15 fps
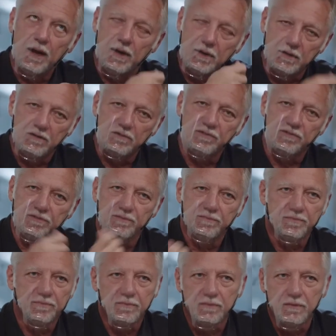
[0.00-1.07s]
of
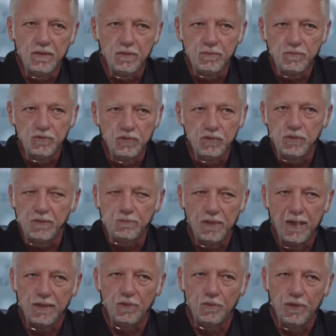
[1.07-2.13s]
shooting
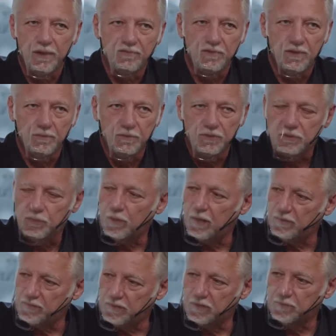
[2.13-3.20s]
black and white for almost
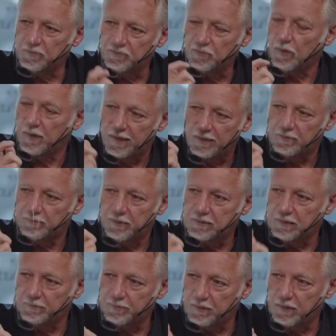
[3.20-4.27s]
12 years before I ever
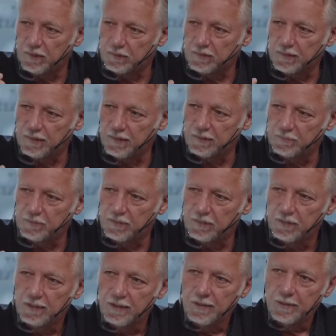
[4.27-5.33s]
picked up a color camera.
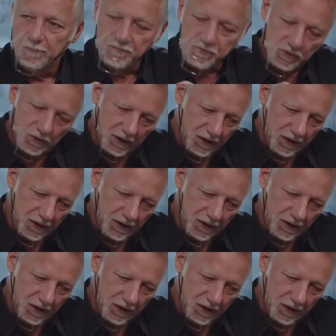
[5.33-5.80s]
So I